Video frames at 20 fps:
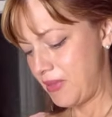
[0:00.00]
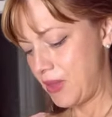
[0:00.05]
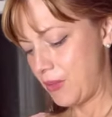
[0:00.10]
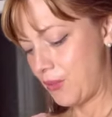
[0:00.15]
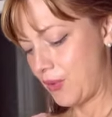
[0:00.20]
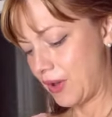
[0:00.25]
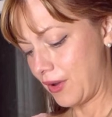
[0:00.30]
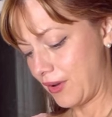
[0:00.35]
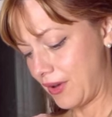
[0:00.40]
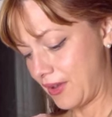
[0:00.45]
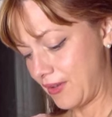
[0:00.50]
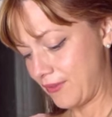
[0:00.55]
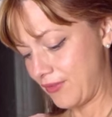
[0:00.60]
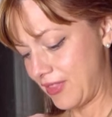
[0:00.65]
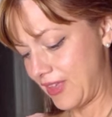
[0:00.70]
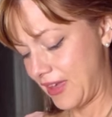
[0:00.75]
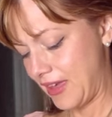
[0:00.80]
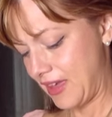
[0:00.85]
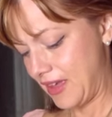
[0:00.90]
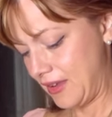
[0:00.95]
be wary of
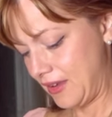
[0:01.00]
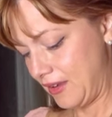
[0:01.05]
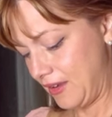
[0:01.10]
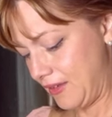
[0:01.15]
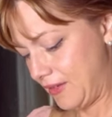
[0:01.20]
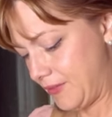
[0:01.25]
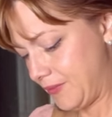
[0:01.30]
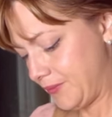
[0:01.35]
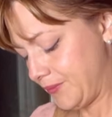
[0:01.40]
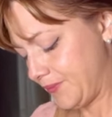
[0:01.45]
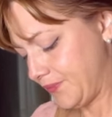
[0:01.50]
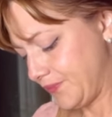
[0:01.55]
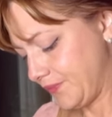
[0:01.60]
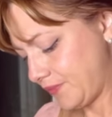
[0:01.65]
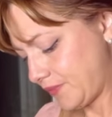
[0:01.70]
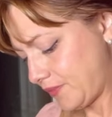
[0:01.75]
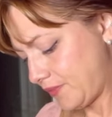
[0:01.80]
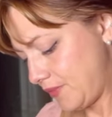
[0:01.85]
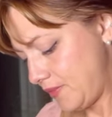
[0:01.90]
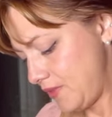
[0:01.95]
that.
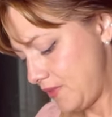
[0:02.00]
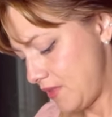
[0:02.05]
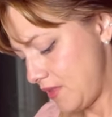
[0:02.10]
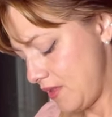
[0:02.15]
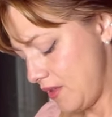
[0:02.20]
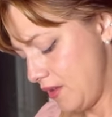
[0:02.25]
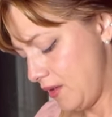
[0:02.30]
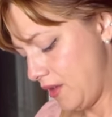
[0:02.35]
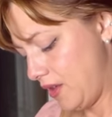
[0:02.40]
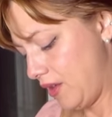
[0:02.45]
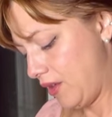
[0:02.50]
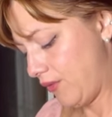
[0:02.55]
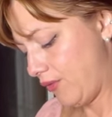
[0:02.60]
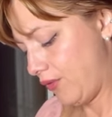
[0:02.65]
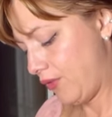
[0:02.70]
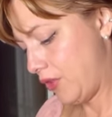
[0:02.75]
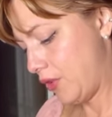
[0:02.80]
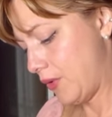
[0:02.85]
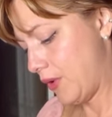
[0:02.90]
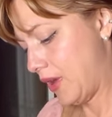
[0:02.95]
If
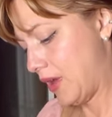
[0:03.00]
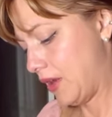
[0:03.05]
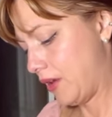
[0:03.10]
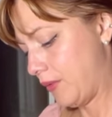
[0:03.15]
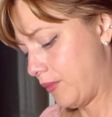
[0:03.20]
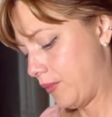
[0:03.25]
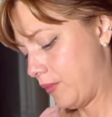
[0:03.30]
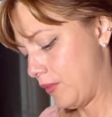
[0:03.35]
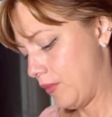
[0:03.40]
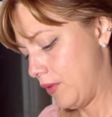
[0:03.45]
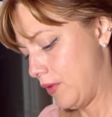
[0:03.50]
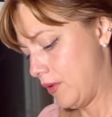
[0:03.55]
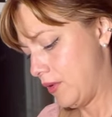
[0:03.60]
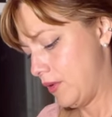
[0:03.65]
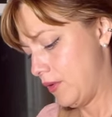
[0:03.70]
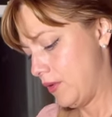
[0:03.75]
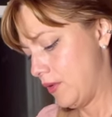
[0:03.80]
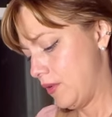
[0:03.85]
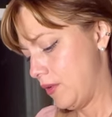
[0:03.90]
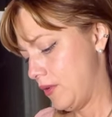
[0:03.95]
you had a
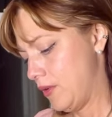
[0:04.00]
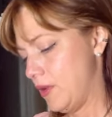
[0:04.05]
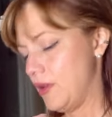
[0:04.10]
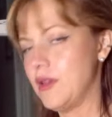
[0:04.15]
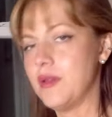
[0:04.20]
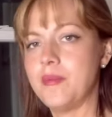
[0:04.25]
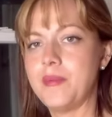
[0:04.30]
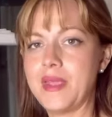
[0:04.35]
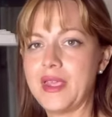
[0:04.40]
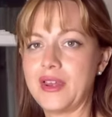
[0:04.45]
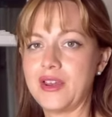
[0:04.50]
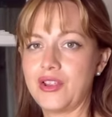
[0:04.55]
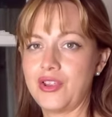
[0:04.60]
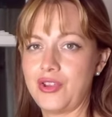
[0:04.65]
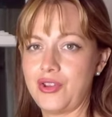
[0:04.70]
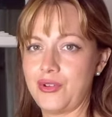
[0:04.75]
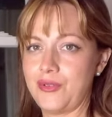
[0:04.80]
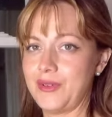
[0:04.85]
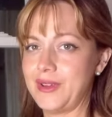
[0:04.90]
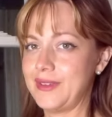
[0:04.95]

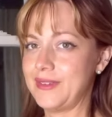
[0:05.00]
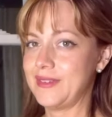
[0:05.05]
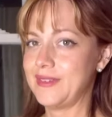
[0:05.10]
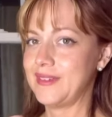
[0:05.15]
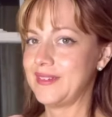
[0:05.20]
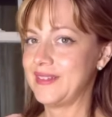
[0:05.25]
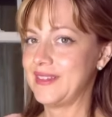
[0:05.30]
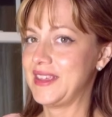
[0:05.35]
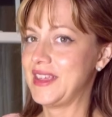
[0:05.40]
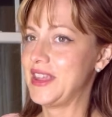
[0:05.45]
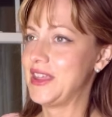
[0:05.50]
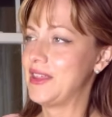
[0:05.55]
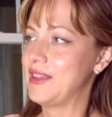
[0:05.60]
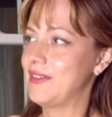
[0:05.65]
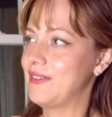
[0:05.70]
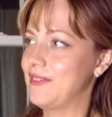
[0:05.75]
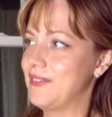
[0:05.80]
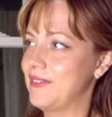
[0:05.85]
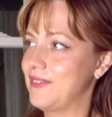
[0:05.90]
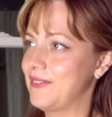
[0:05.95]
manicure recently
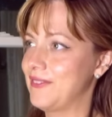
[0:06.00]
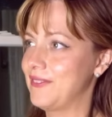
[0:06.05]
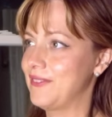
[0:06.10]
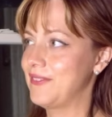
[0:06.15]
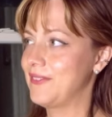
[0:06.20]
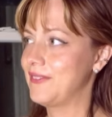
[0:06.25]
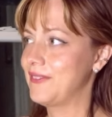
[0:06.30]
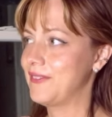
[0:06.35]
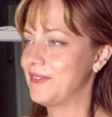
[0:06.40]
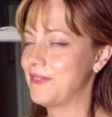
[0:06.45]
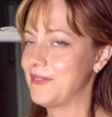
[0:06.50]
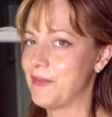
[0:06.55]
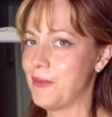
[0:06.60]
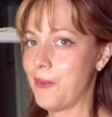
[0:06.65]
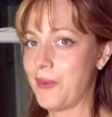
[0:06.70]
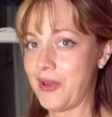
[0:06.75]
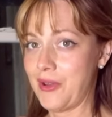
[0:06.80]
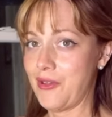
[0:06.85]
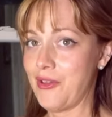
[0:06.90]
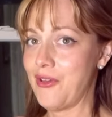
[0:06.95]
or
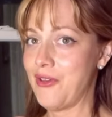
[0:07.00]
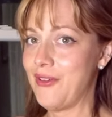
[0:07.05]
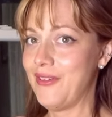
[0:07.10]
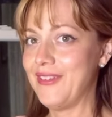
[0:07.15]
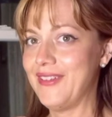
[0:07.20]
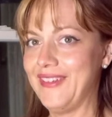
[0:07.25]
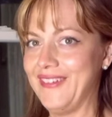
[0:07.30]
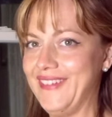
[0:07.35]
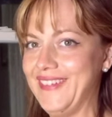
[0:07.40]
at all